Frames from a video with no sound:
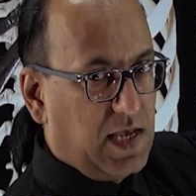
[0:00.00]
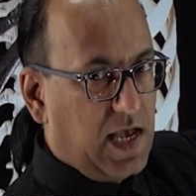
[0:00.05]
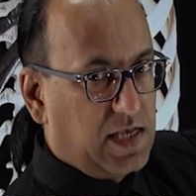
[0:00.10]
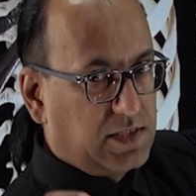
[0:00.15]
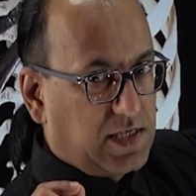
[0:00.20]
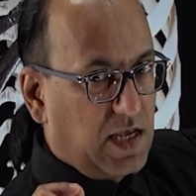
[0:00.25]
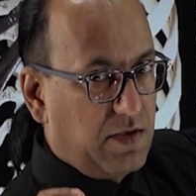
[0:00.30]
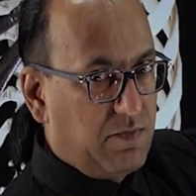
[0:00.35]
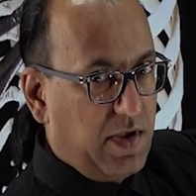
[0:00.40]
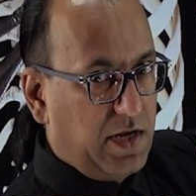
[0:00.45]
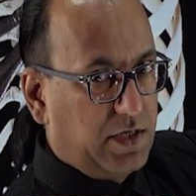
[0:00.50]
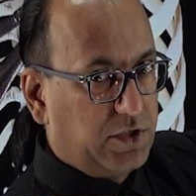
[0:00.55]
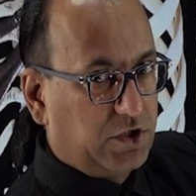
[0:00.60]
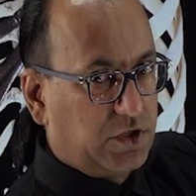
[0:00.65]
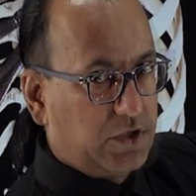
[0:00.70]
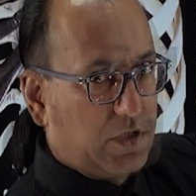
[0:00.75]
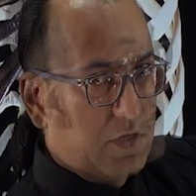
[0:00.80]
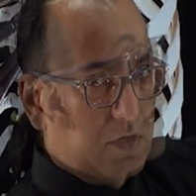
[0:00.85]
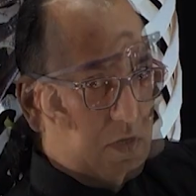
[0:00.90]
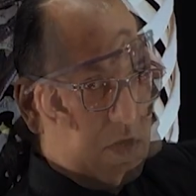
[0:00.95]
as I
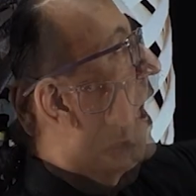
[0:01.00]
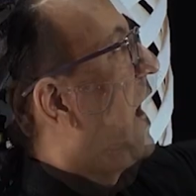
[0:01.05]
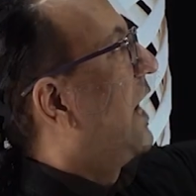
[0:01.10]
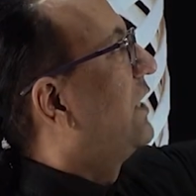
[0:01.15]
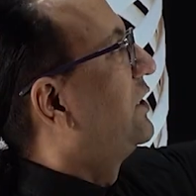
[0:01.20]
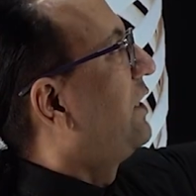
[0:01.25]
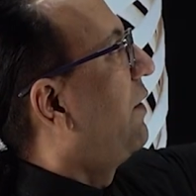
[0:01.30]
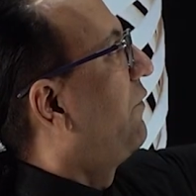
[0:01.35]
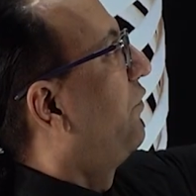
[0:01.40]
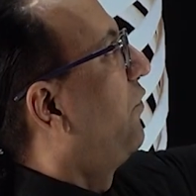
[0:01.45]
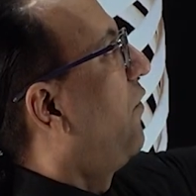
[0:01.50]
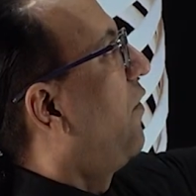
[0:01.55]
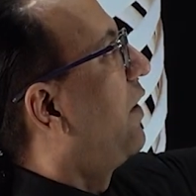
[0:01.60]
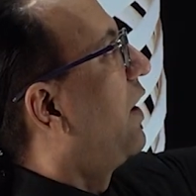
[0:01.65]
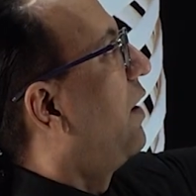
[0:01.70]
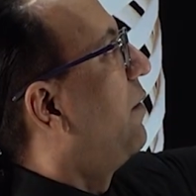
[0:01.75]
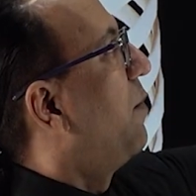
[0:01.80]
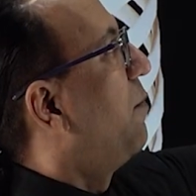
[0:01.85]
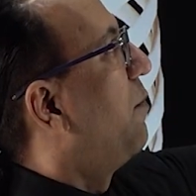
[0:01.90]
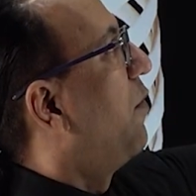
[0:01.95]
mentioned, except for
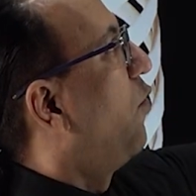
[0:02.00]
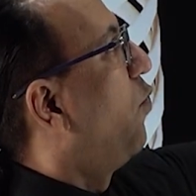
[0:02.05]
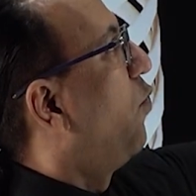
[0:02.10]
rib number